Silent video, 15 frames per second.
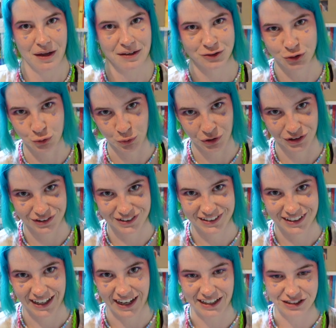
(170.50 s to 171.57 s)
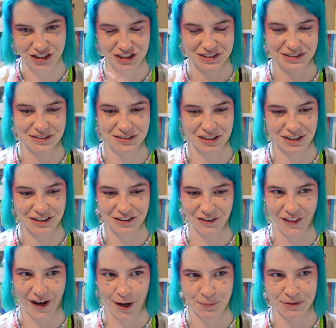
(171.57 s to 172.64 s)
school. Just to clear
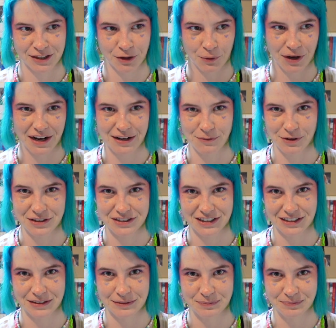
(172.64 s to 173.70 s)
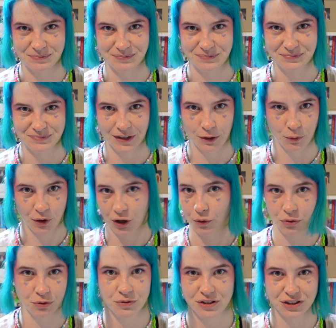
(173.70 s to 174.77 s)
that up, because I don't want to go
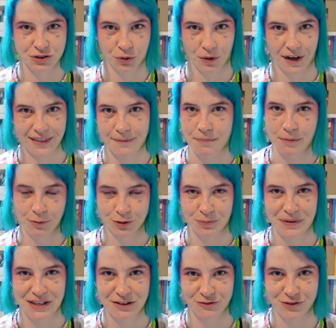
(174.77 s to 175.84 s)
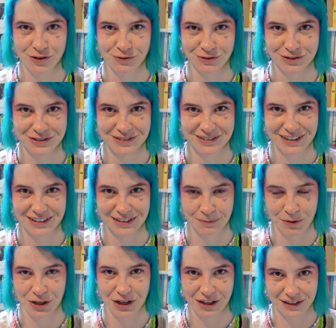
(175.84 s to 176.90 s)
through the story and then people to be confused, because
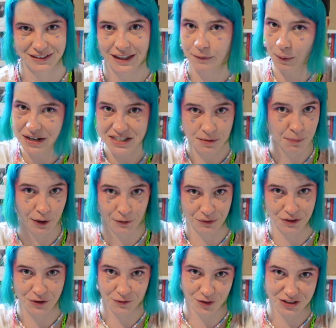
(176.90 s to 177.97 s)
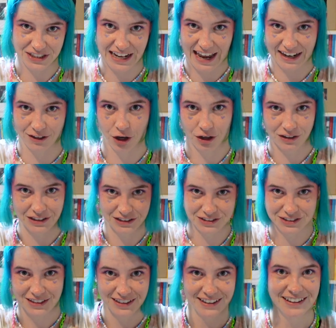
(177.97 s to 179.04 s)
I went to both university and
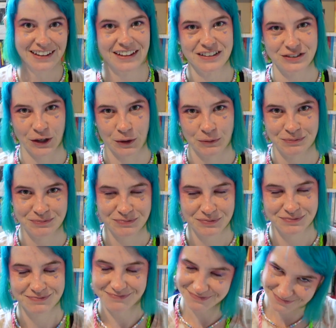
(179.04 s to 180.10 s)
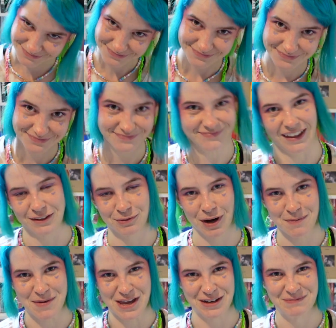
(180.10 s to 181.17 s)
college. So that's what I
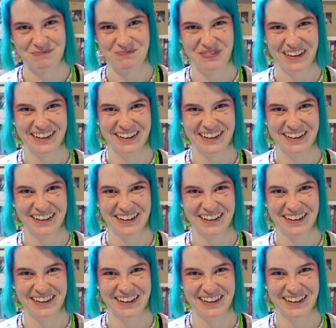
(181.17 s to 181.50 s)
mean.